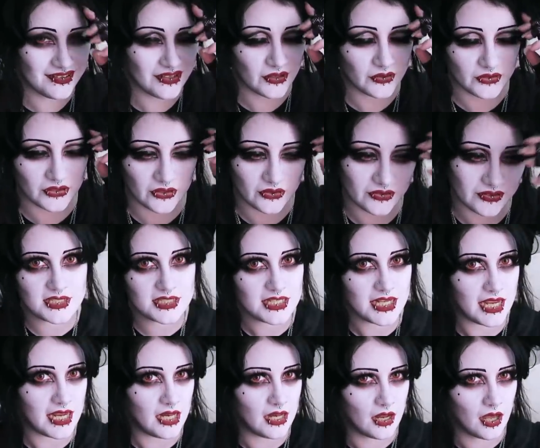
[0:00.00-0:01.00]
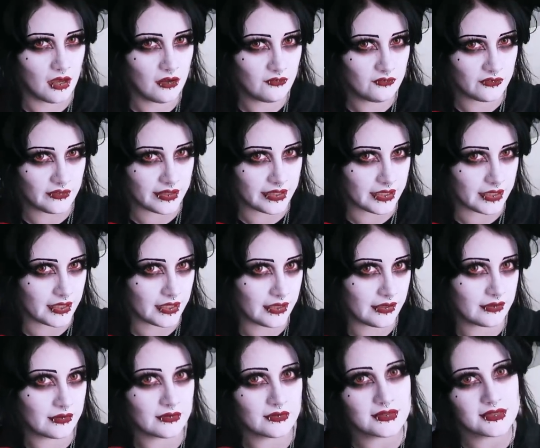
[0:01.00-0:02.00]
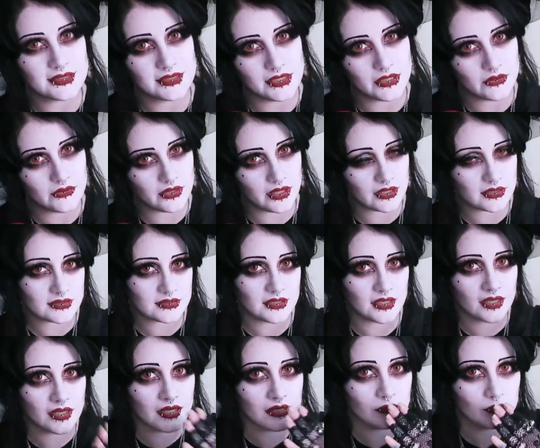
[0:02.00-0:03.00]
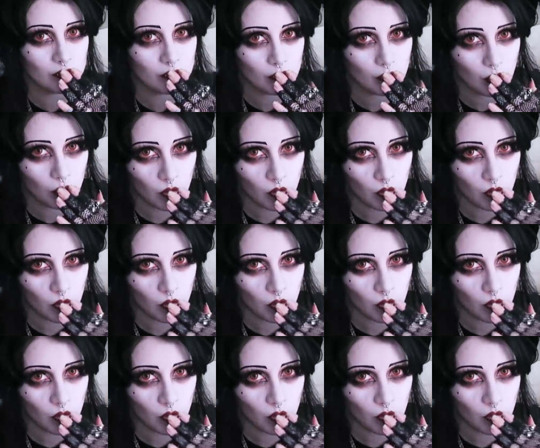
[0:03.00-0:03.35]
No, don't. Just stay lovely, and I'll see you next time.